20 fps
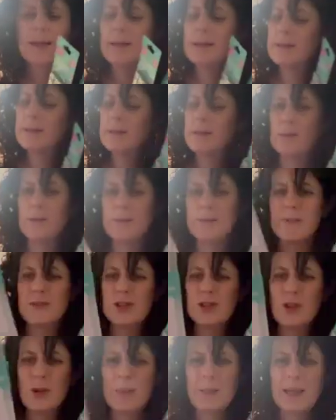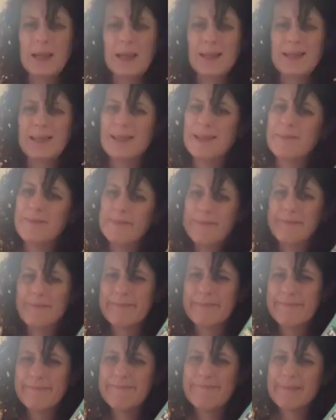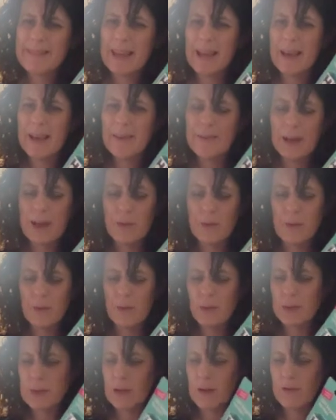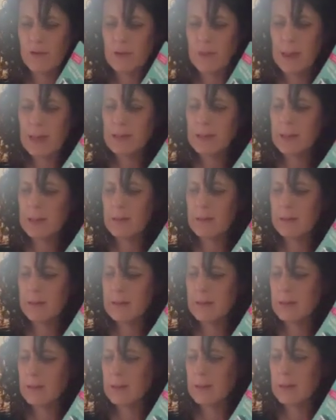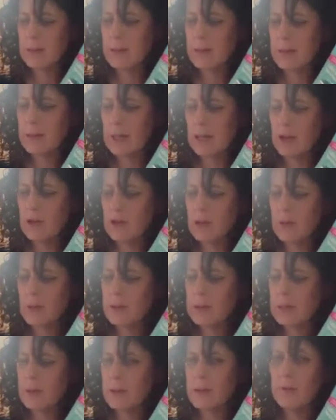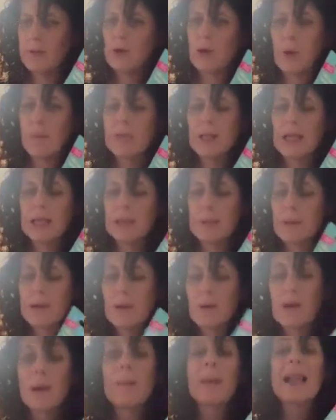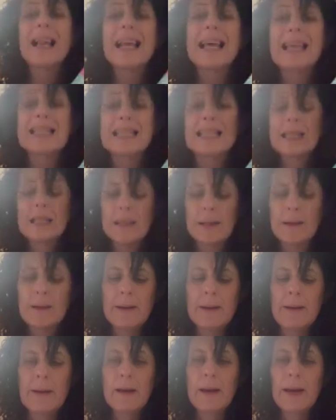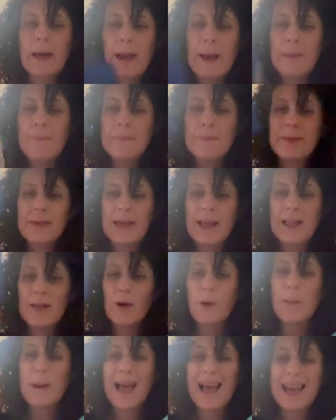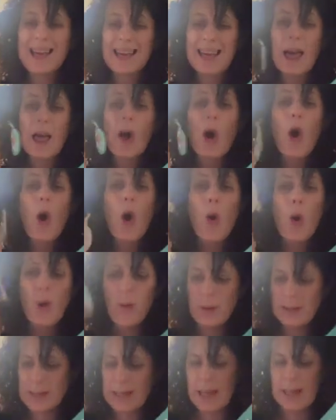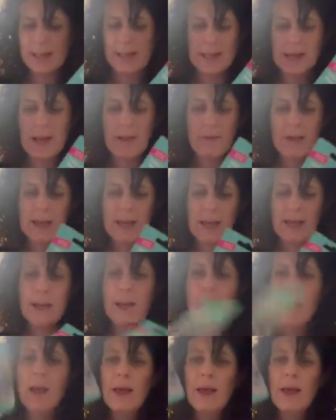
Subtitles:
So shopping list. Yeah, I know no self-respecting teenager wants a shopping list, but you know, it can be a list. A little bag, always handy, I reckon.